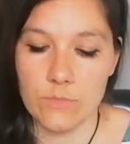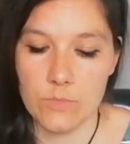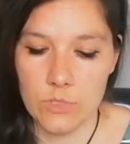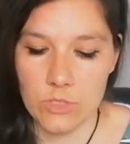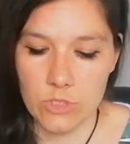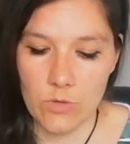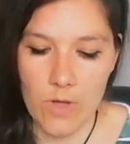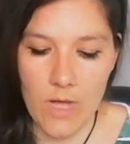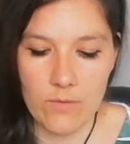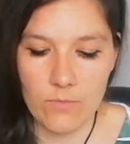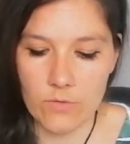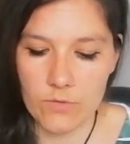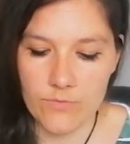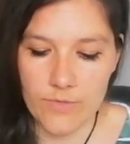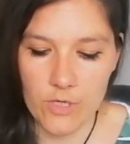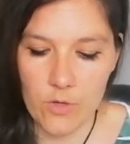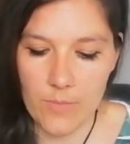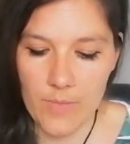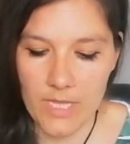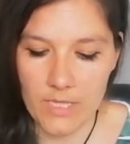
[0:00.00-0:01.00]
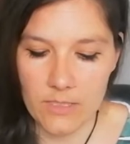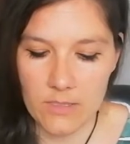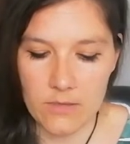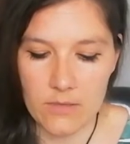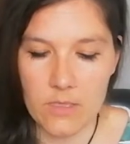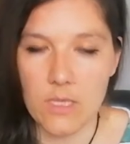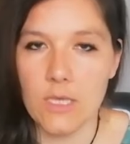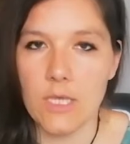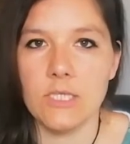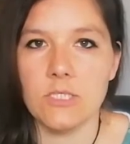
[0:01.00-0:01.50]
So I would recommend,
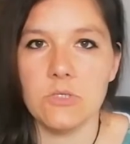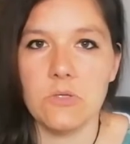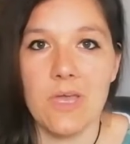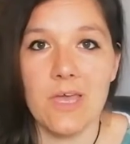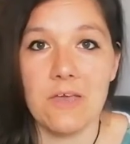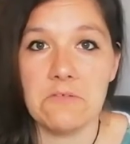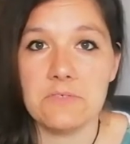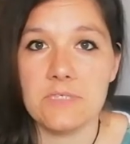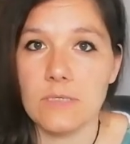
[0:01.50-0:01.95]
in case you have